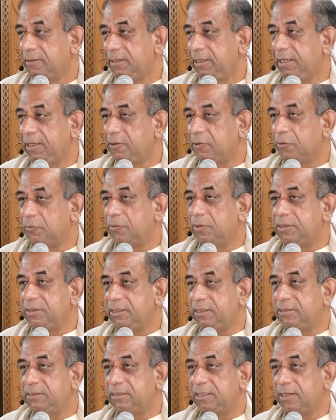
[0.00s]
Eko
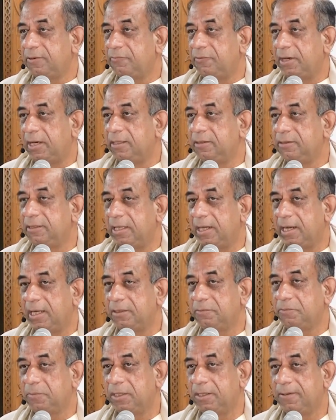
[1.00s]
vashi sarva
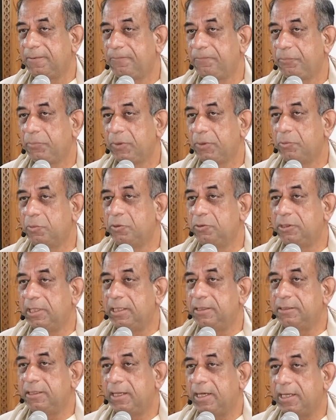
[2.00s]
antaratma,
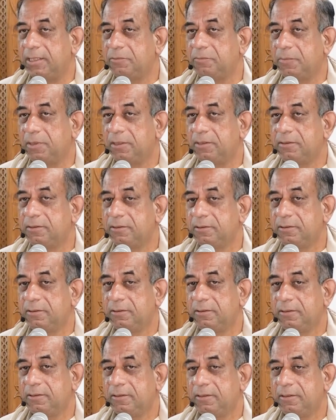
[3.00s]
bhutantaratma.
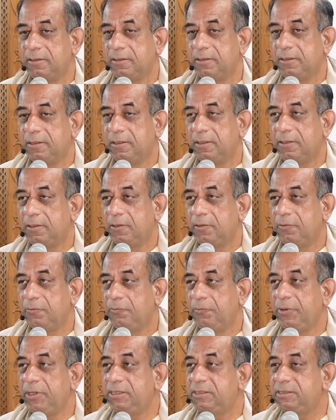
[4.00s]

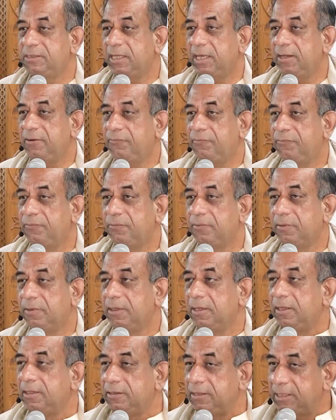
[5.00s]
Which self?
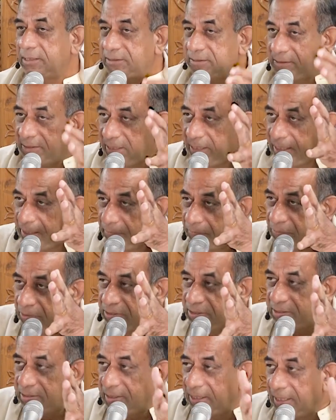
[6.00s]
The same
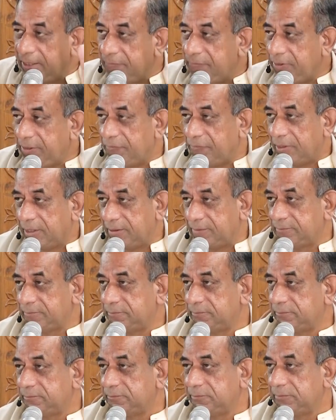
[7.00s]
which is in everyone.
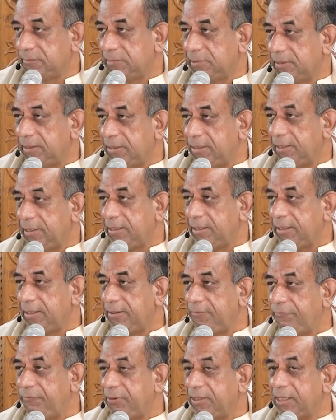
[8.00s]

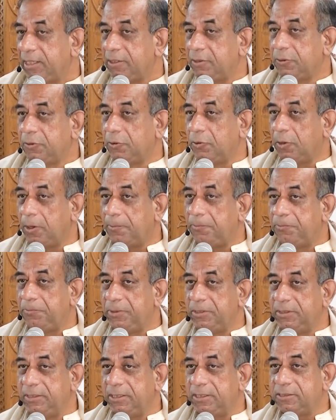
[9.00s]
If we can grow up
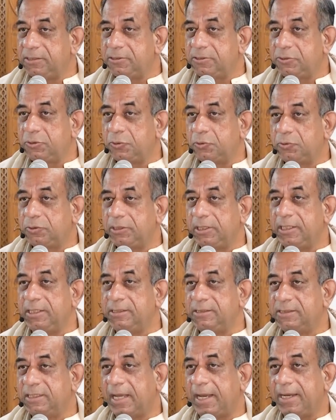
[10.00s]
with this truth
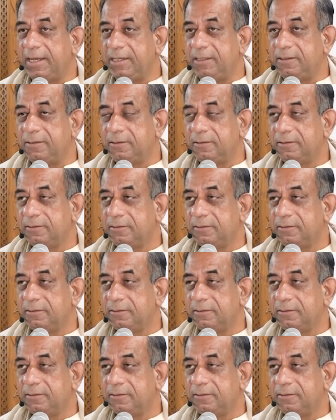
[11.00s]
inside,